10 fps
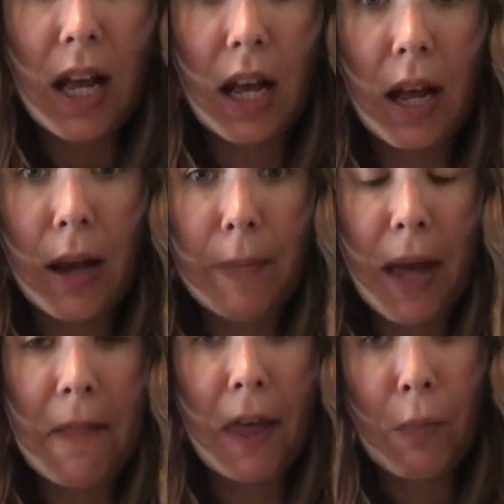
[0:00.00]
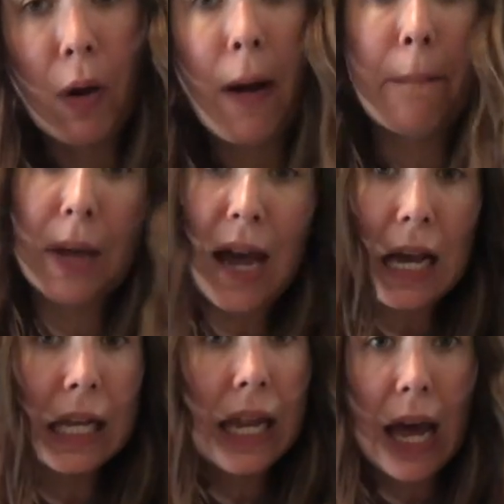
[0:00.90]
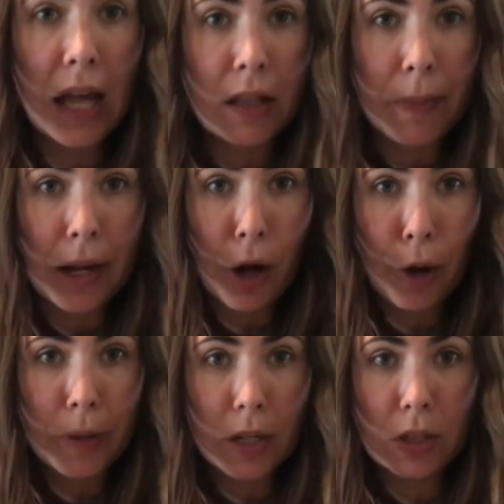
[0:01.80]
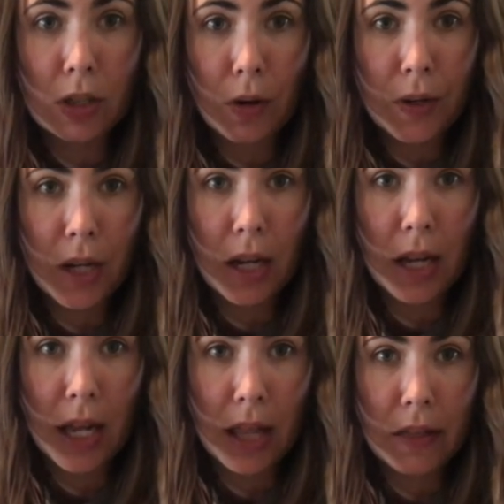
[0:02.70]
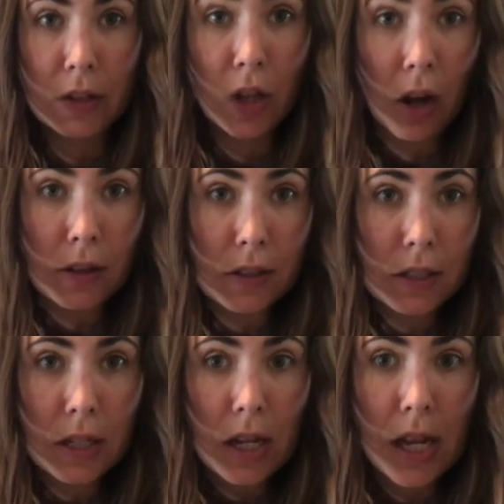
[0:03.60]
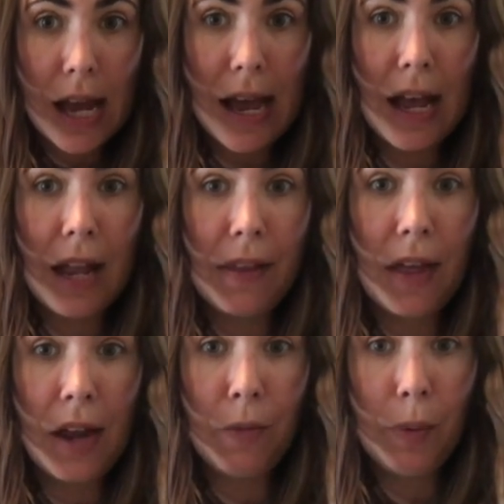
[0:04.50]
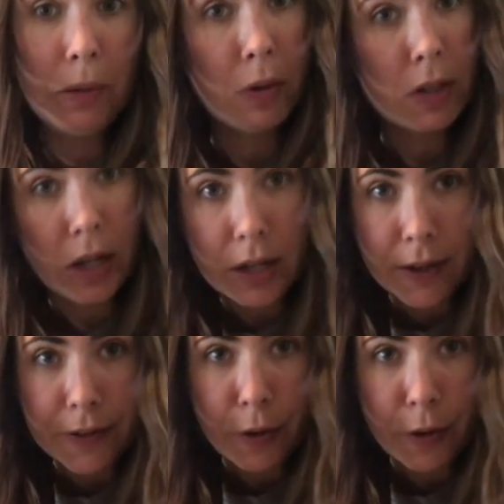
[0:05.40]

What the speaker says: And then we'll come back and add the bicarbonate soda and the salt, and then we will cook it on the